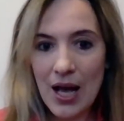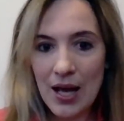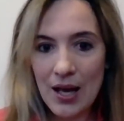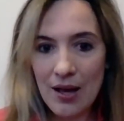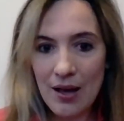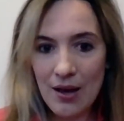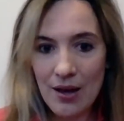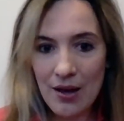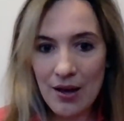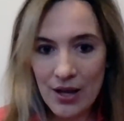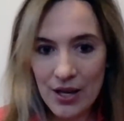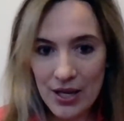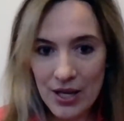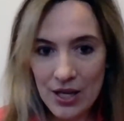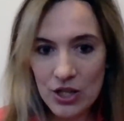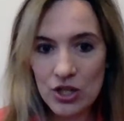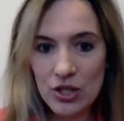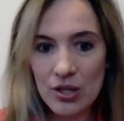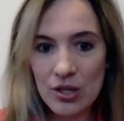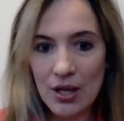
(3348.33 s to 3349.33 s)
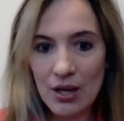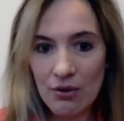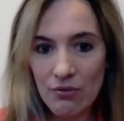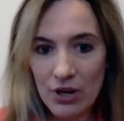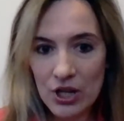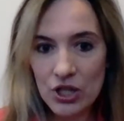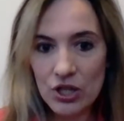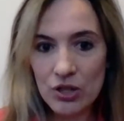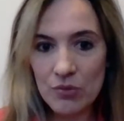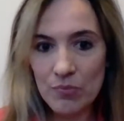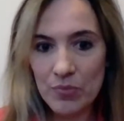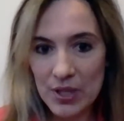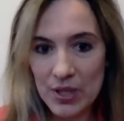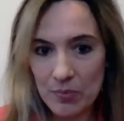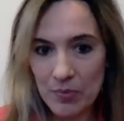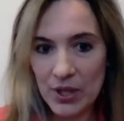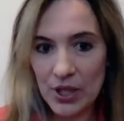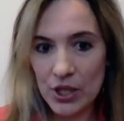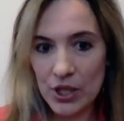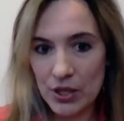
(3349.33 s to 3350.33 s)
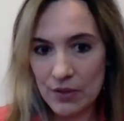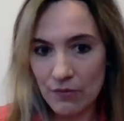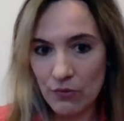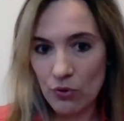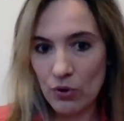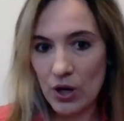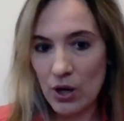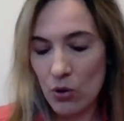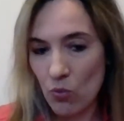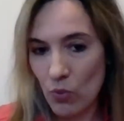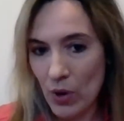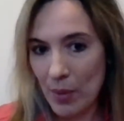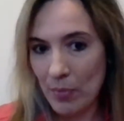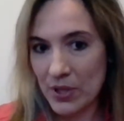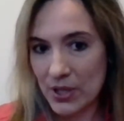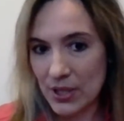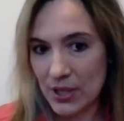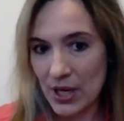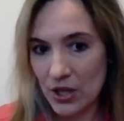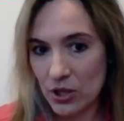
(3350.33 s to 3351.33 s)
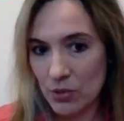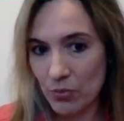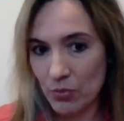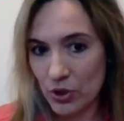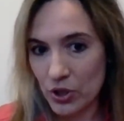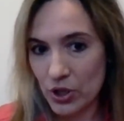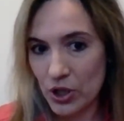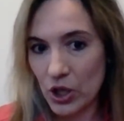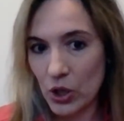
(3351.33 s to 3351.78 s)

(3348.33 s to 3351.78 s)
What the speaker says: Russian possibilities for weapons exports.